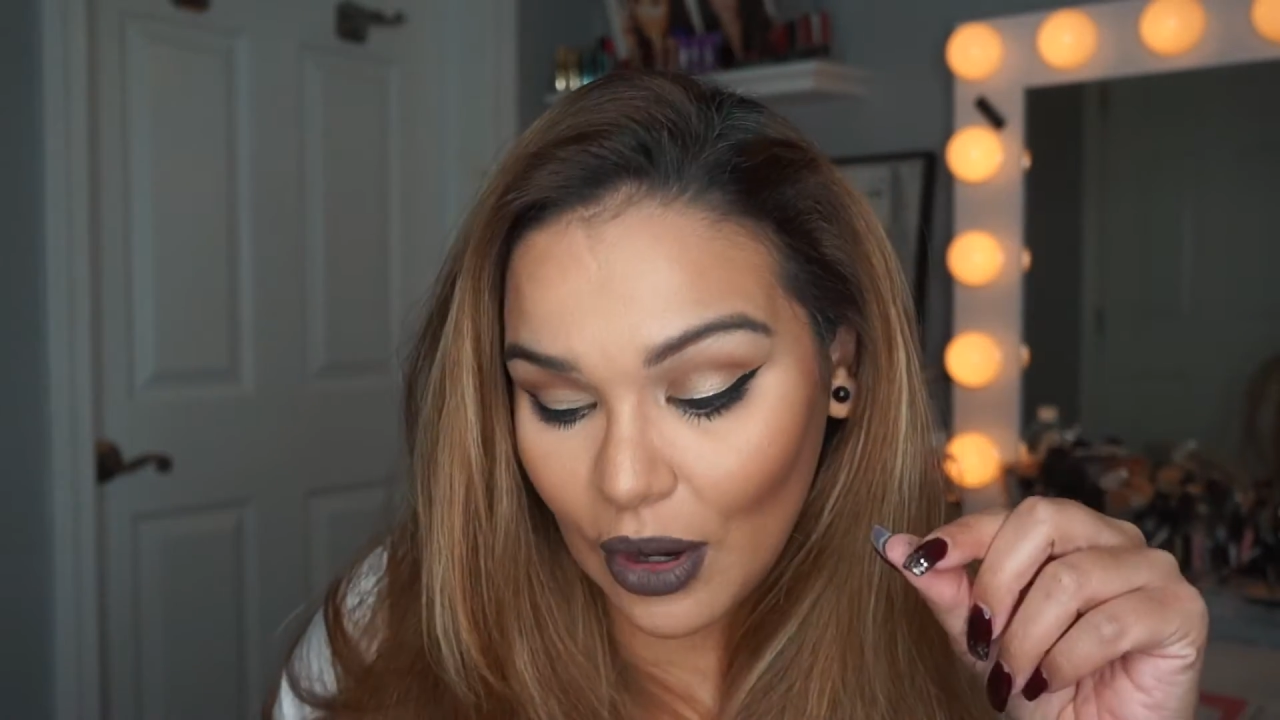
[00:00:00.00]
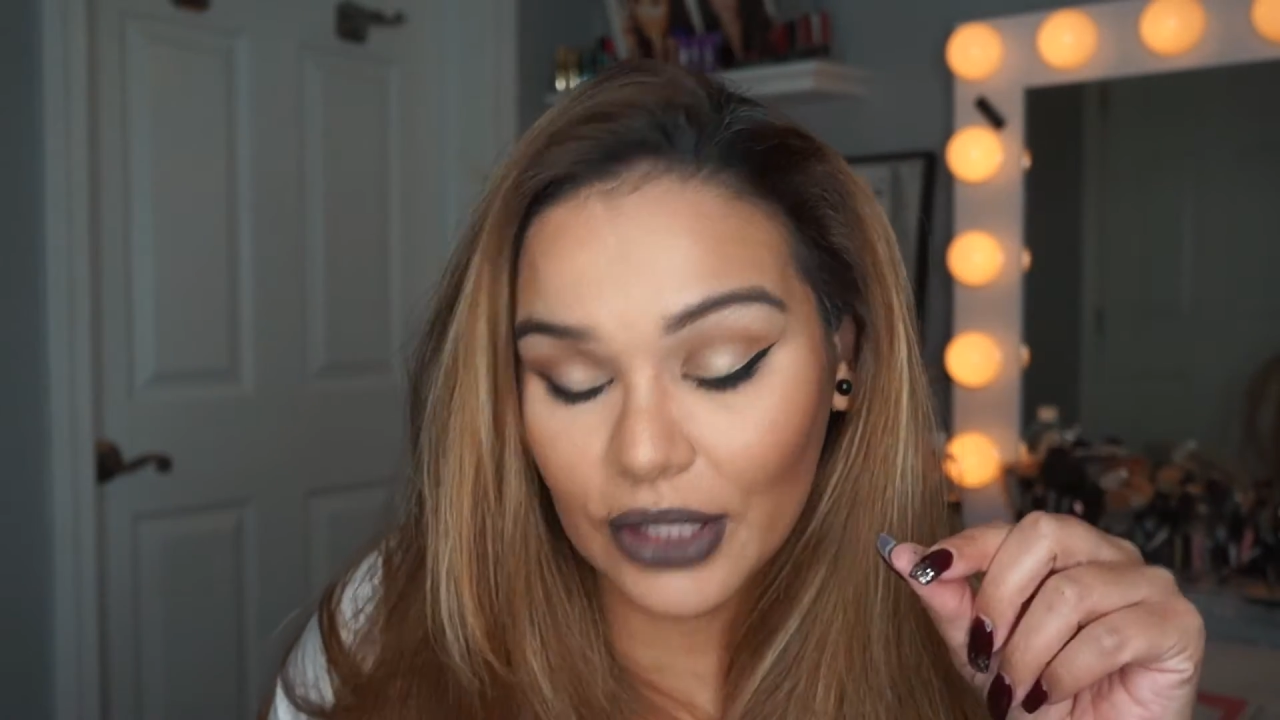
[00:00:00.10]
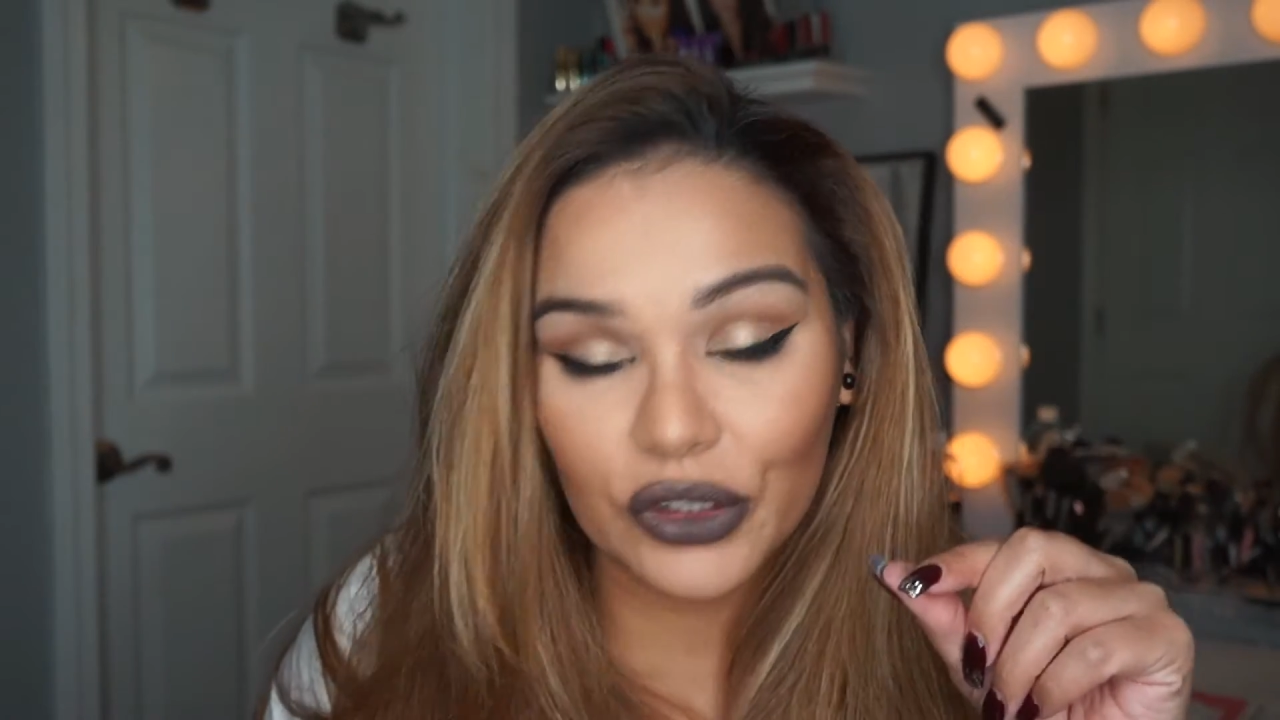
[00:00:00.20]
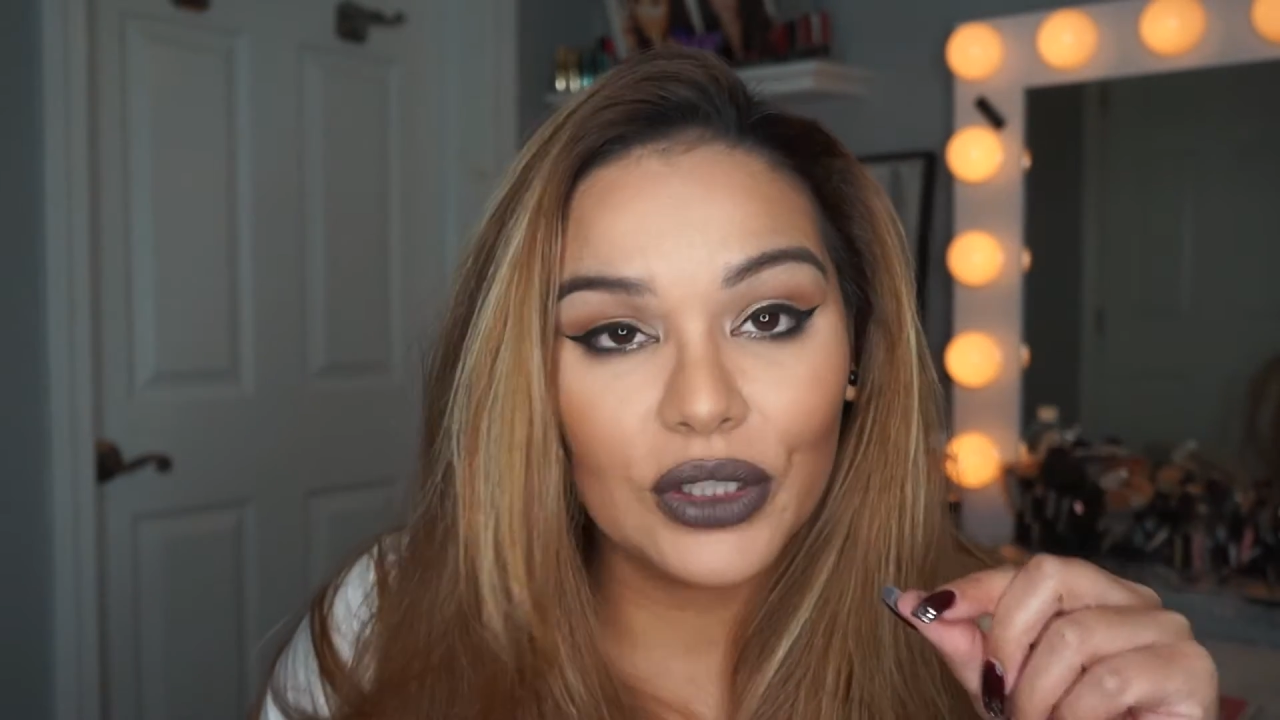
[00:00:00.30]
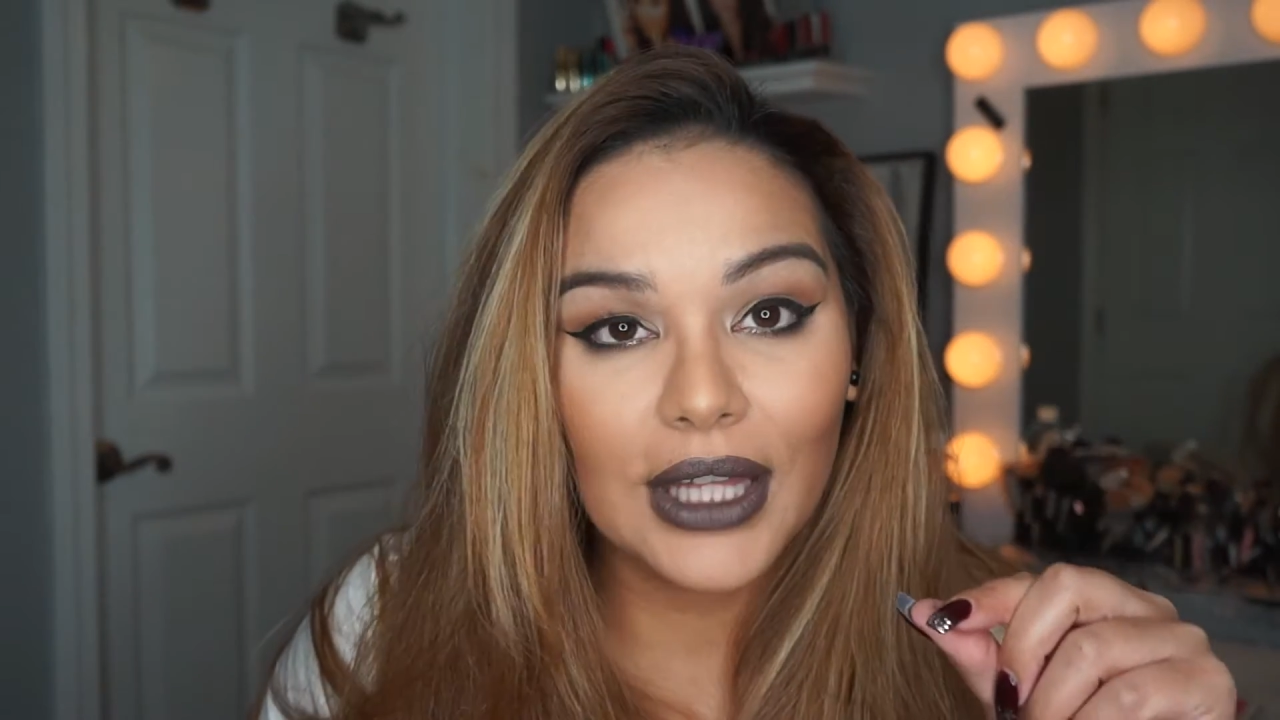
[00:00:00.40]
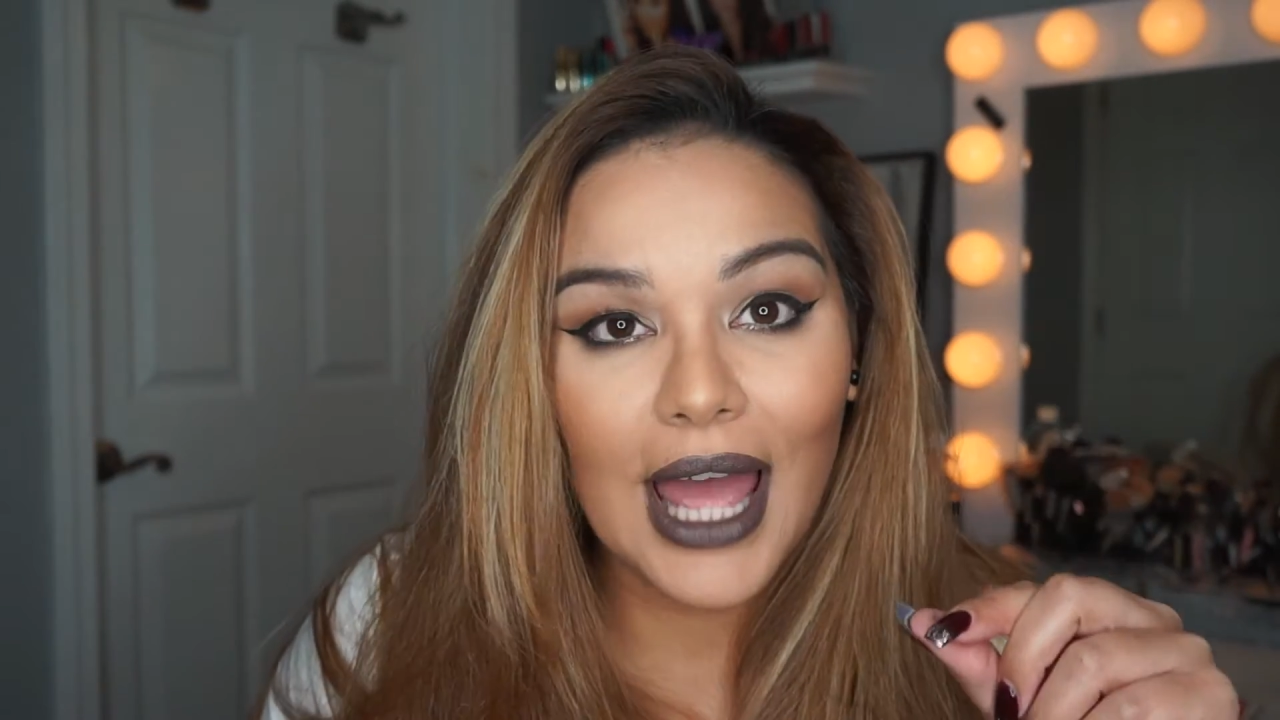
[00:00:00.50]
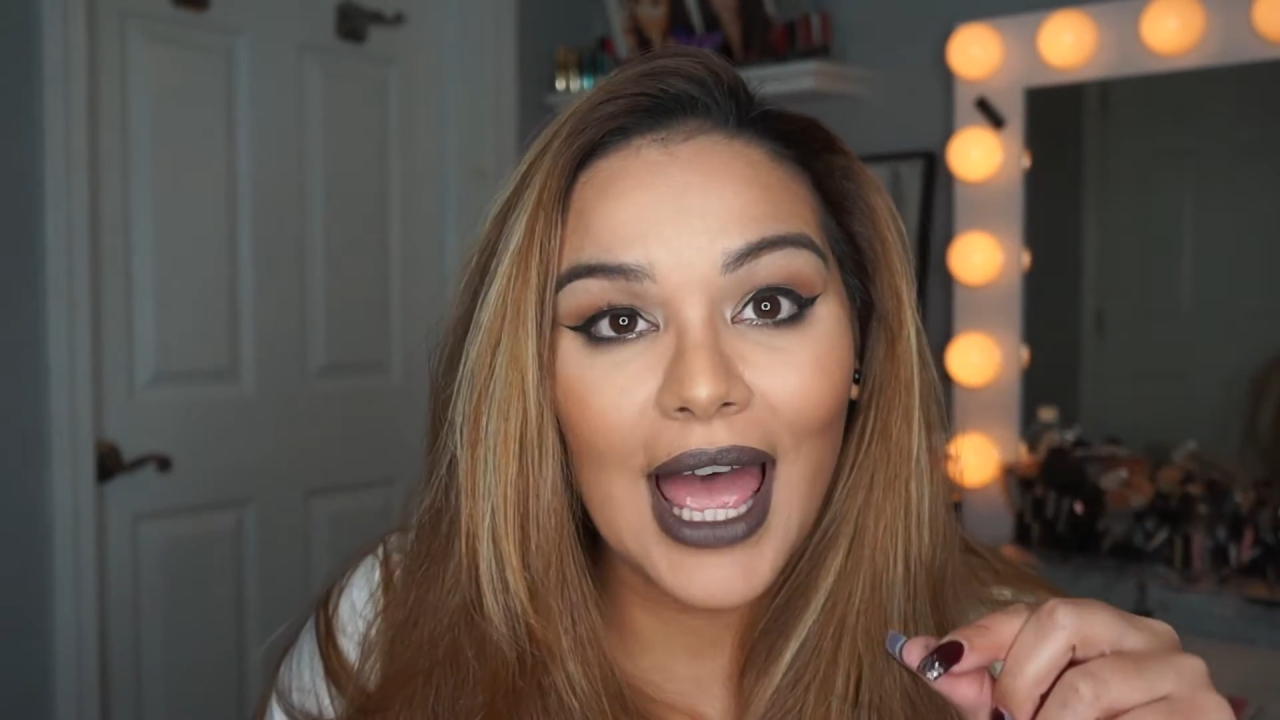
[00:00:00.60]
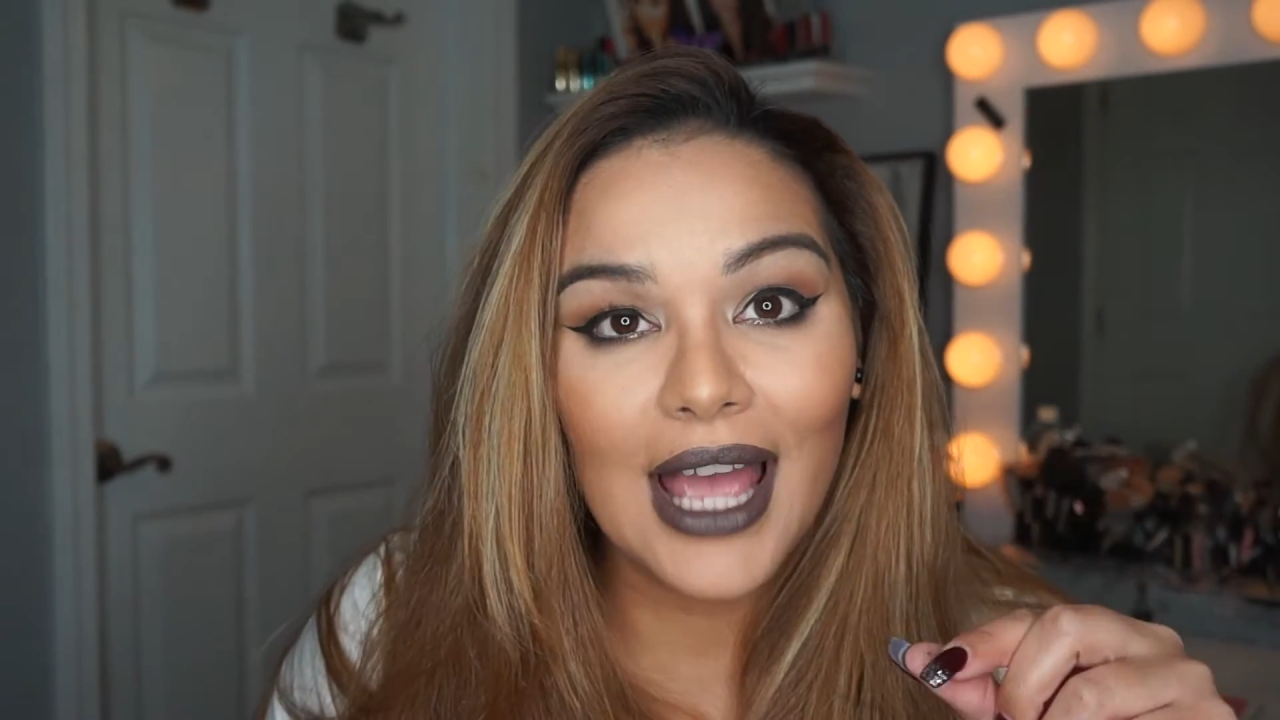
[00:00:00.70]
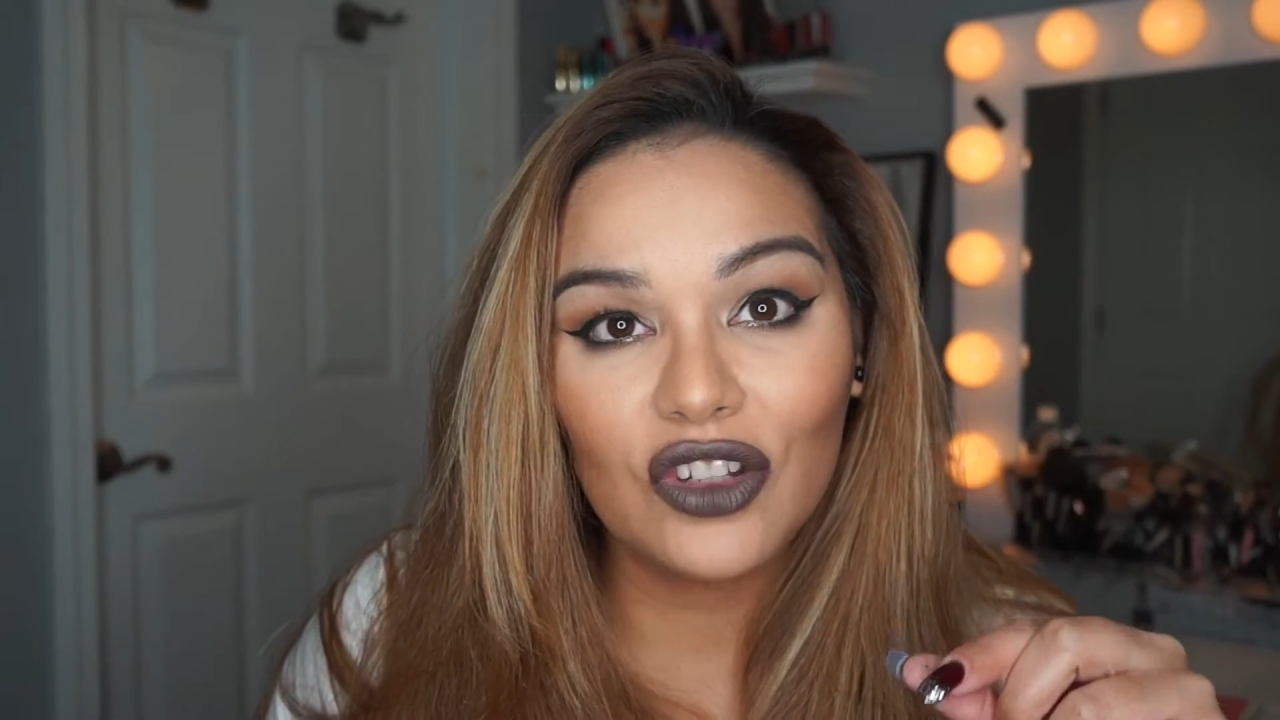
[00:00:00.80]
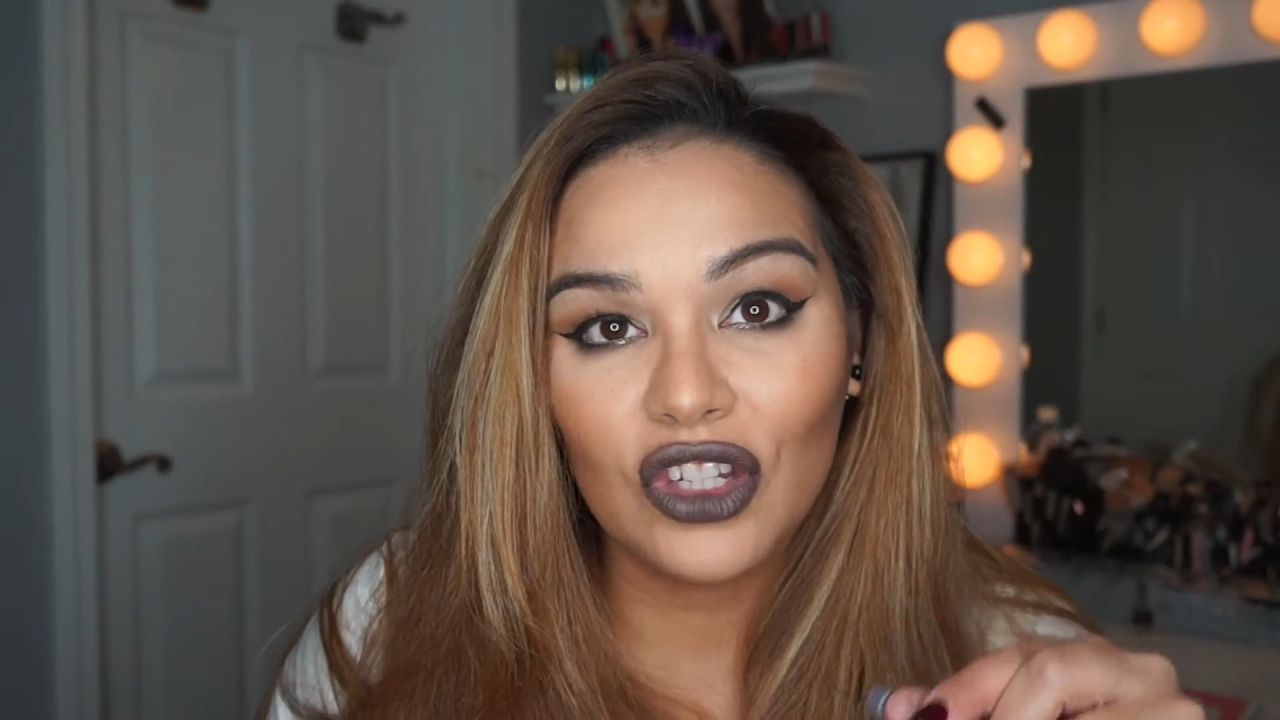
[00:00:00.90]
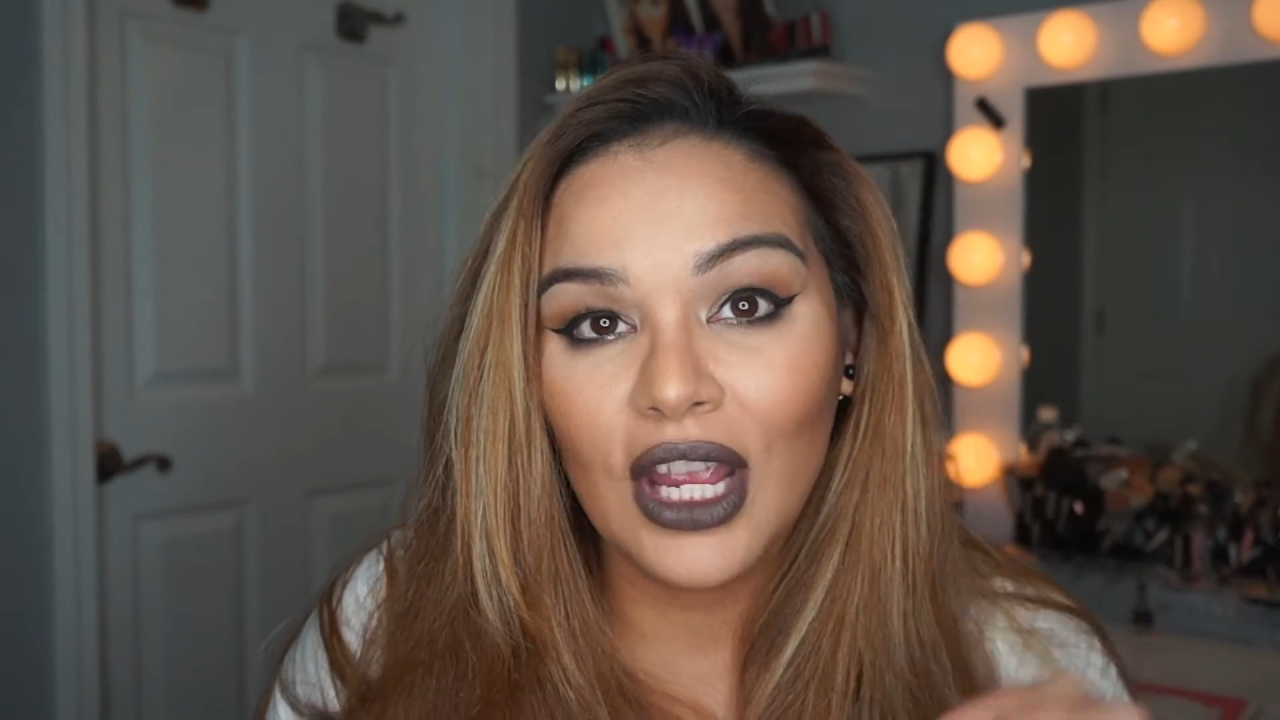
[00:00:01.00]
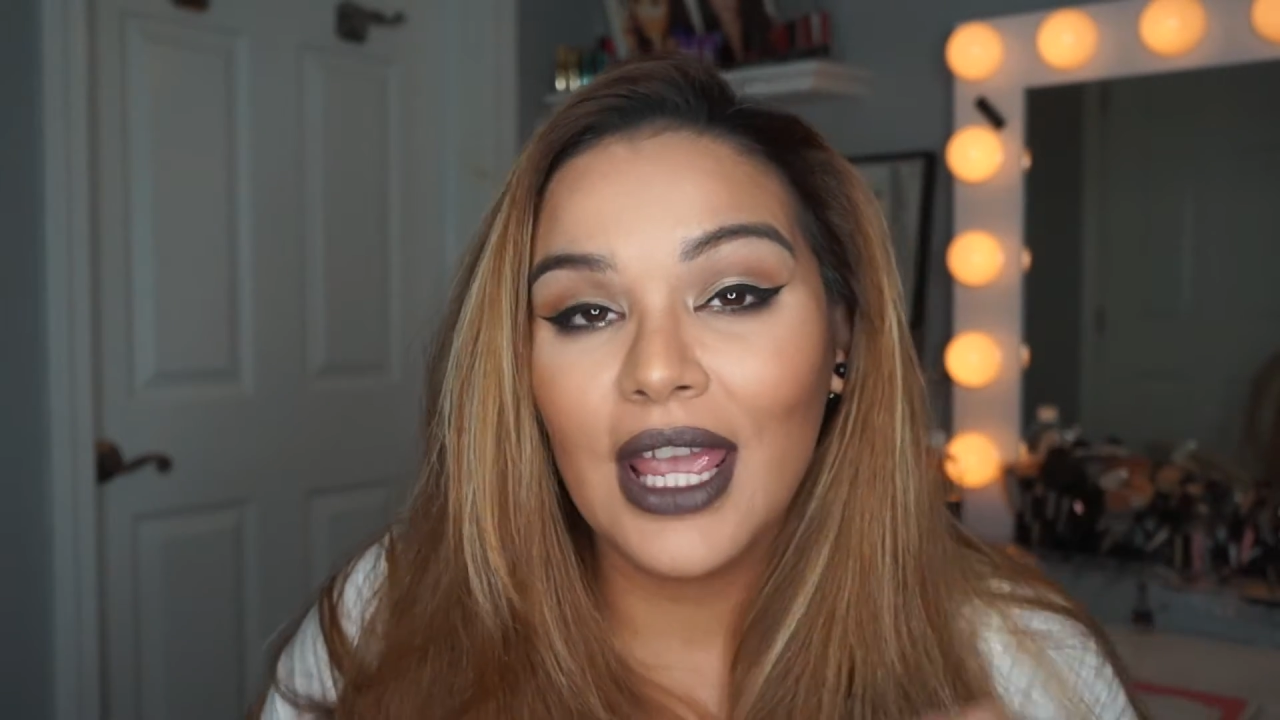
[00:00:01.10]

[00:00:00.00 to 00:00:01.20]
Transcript: on your lash